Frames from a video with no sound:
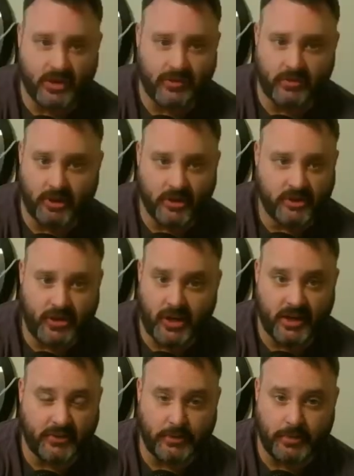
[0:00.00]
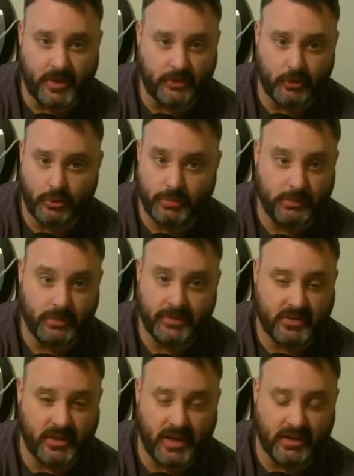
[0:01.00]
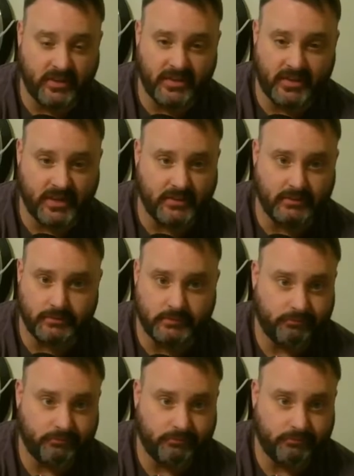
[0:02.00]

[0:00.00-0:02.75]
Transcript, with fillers: on the rush. Guy got the puck to him. He beat the guy to the net and